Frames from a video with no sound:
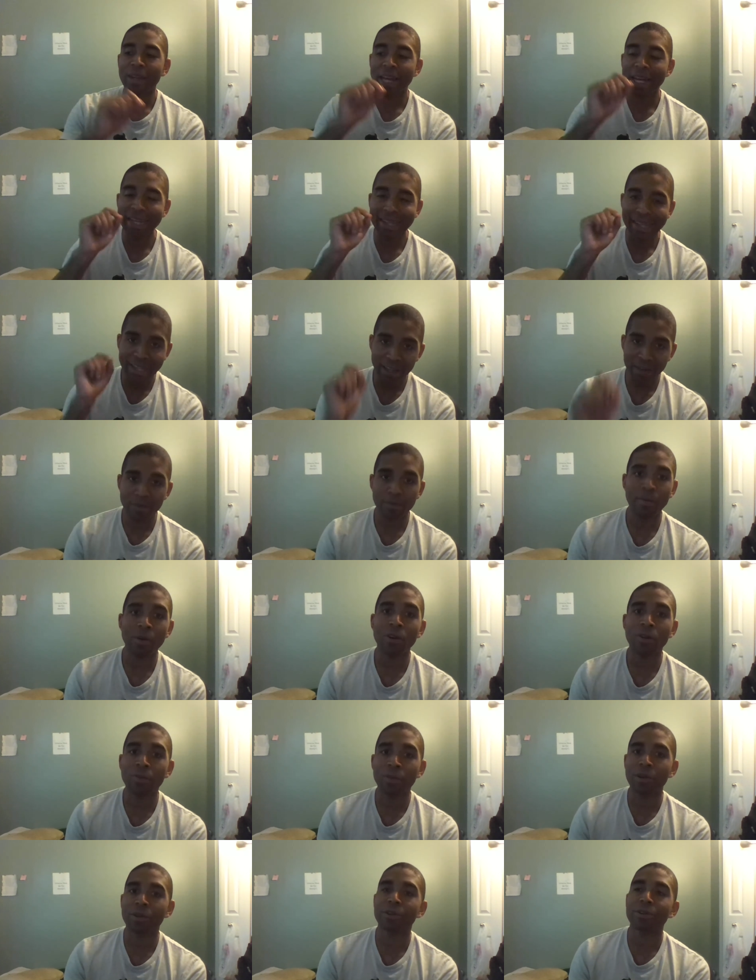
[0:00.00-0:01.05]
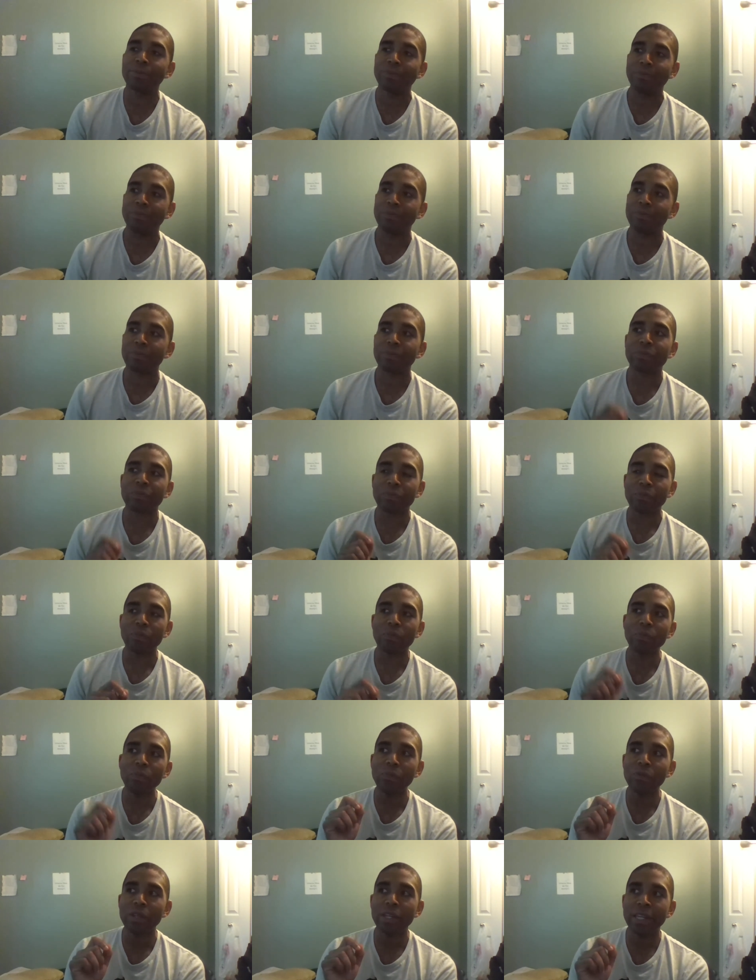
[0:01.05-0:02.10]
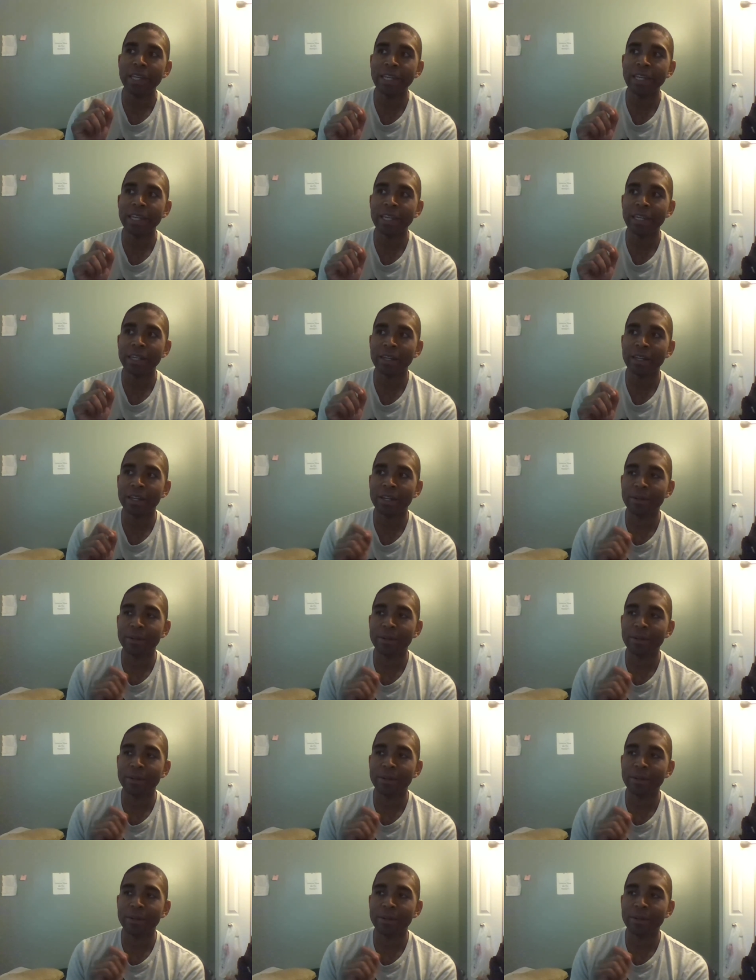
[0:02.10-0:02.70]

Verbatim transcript: I did it with my own mother, and